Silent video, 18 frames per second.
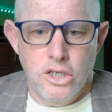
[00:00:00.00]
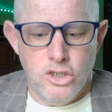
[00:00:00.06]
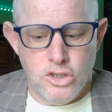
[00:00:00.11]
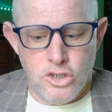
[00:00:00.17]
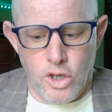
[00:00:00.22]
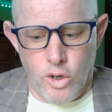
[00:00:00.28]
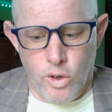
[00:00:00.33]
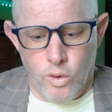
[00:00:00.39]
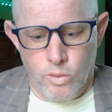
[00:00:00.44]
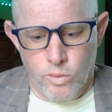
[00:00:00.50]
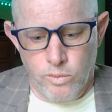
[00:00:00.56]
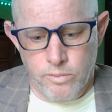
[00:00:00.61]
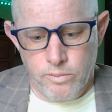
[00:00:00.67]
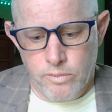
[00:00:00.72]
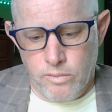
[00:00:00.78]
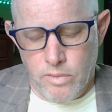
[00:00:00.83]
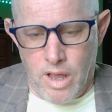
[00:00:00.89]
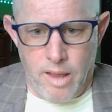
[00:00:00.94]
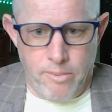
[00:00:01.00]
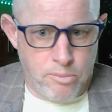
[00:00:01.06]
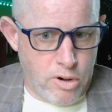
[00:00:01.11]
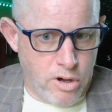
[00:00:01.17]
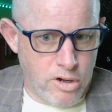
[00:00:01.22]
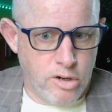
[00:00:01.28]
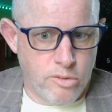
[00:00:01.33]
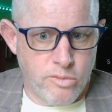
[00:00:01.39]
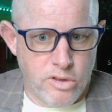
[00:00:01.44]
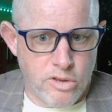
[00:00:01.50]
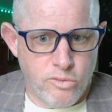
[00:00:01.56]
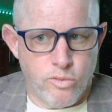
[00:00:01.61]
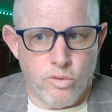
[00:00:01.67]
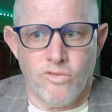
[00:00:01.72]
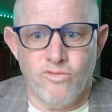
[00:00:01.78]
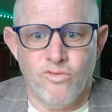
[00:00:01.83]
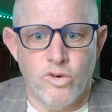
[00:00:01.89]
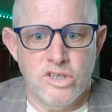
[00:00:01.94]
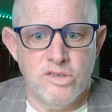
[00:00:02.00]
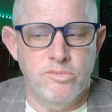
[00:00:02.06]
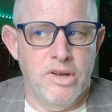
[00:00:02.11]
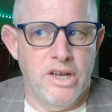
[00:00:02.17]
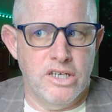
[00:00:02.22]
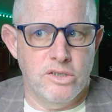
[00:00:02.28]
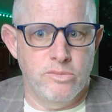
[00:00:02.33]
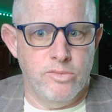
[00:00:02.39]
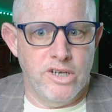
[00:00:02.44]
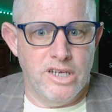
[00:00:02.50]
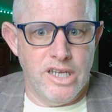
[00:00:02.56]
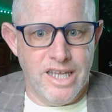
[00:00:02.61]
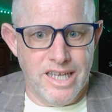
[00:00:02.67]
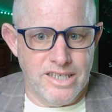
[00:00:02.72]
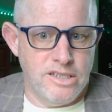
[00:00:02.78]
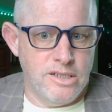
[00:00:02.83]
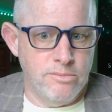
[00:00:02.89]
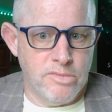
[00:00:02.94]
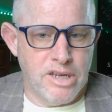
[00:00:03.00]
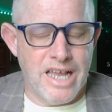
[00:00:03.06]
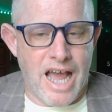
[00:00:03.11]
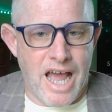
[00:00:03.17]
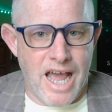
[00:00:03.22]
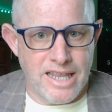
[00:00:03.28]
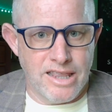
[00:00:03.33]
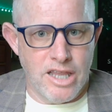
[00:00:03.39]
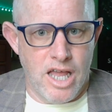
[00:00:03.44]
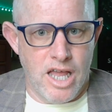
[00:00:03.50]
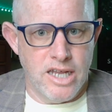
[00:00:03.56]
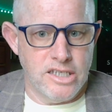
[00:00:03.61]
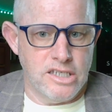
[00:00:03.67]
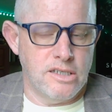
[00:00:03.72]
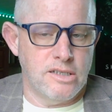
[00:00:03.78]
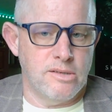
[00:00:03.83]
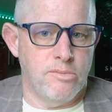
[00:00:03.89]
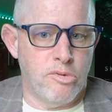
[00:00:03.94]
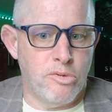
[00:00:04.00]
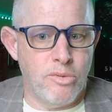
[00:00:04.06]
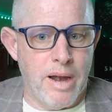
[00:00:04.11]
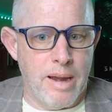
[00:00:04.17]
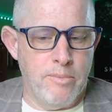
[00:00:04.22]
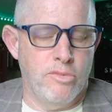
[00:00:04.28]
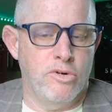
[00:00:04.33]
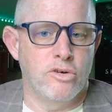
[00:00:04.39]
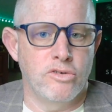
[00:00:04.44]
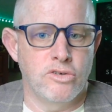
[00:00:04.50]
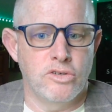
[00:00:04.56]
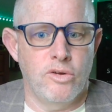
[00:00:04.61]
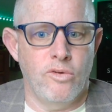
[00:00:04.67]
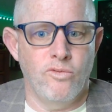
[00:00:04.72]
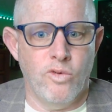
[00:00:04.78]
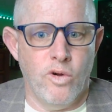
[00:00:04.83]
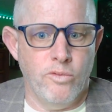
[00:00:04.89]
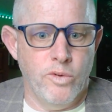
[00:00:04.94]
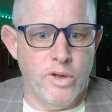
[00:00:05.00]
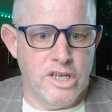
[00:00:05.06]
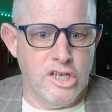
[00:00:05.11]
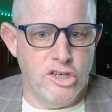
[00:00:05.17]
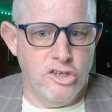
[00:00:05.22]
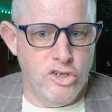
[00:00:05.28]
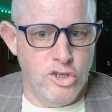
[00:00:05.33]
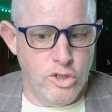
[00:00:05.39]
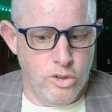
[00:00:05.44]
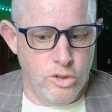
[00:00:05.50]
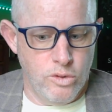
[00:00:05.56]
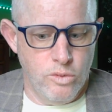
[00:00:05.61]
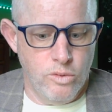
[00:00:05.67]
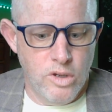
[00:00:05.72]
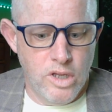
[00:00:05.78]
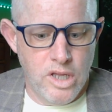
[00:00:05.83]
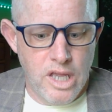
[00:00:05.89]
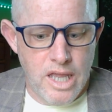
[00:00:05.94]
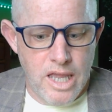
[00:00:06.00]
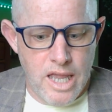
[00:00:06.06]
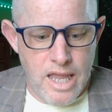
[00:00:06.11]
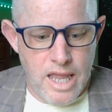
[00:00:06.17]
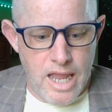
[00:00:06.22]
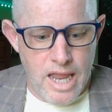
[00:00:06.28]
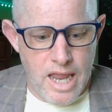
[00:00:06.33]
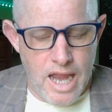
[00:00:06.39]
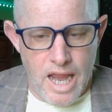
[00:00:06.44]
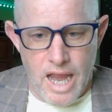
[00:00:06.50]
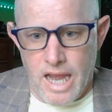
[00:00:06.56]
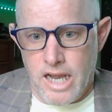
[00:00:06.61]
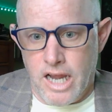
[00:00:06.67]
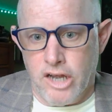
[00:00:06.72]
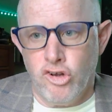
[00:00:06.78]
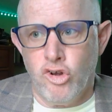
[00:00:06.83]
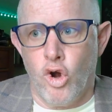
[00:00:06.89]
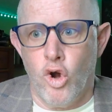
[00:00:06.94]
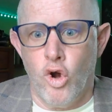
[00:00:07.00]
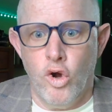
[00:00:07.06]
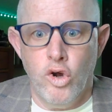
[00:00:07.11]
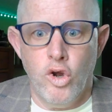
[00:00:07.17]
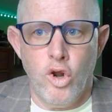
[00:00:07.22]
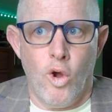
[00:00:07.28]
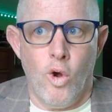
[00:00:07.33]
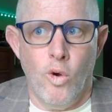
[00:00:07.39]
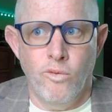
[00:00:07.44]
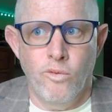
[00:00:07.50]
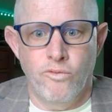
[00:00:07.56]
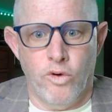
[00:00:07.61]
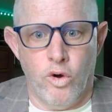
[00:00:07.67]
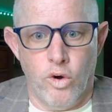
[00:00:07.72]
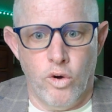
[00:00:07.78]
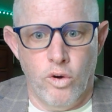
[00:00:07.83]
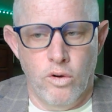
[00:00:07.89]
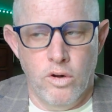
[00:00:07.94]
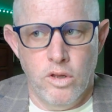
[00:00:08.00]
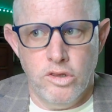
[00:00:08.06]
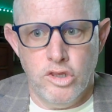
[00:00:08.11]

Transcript: So I partnered with workforce management to get some guidelines and some parameters of what we could do, and I turned over